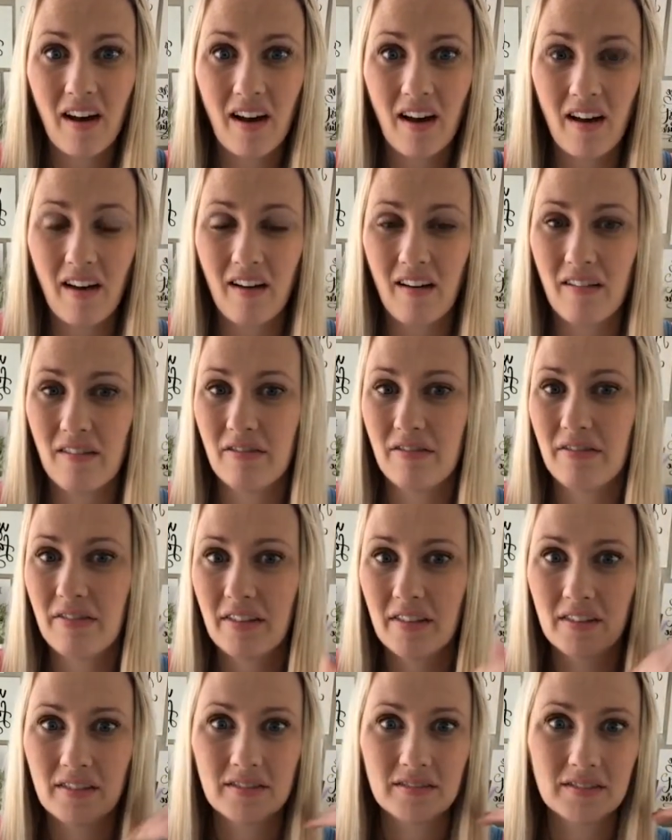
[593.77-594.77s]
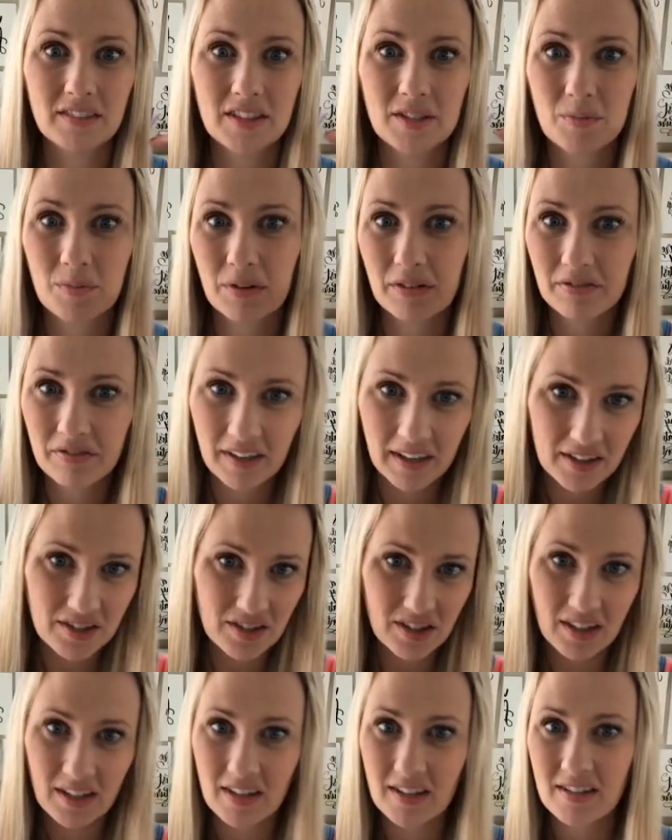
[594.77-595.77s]
of this
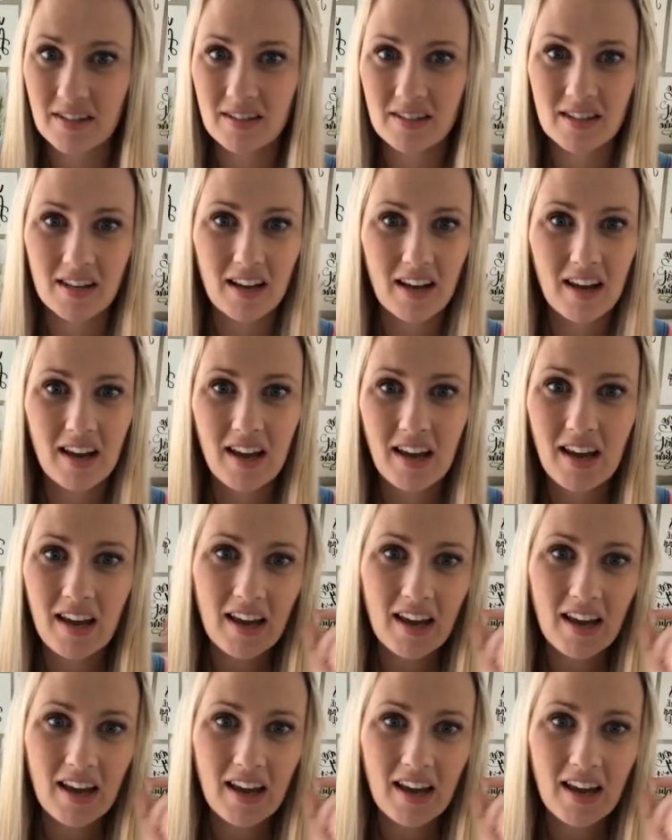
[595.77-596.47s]
perfectionist